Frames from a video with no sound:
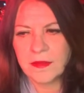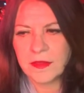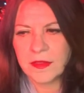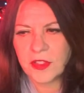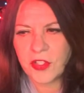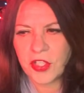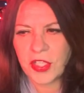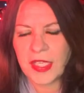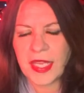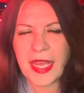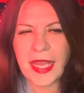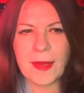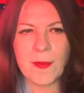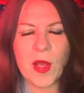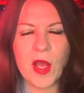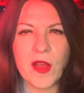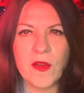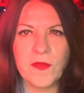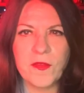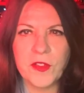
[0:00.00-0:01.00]
She came
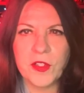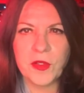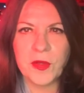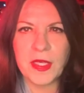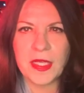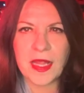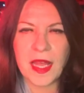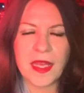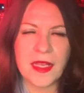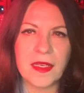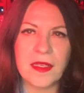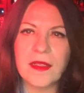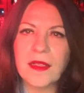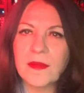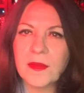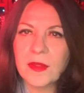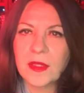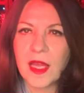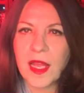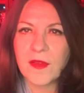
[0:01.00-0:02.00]
off during that
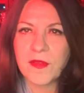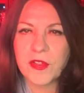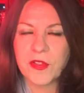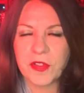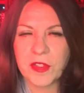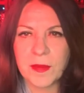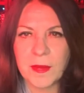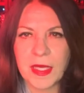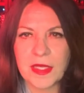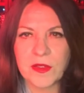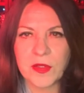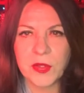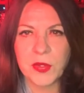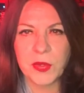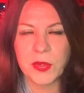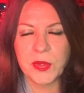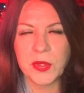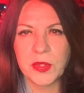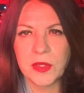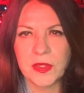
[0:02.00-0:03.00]
live stream as
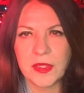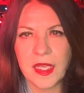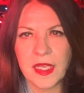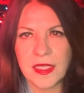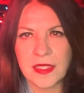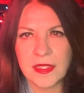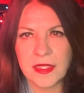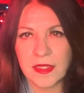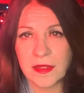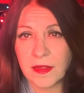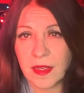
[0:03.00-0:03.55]
cool as